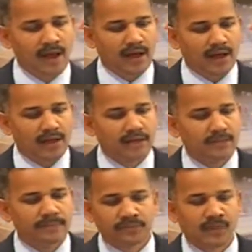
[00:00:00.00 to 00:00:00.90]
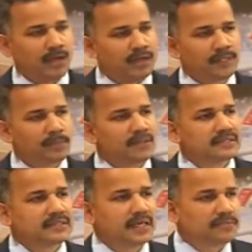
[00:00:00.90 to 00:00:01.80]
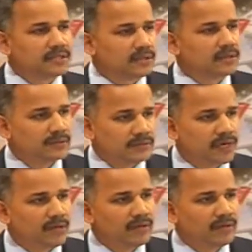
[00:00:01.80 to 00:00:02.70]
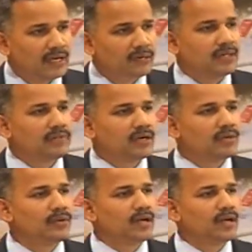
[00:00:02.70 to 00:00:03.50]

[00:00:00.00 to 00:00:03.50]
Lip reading: And in the process, I'm sure whatever value that we are going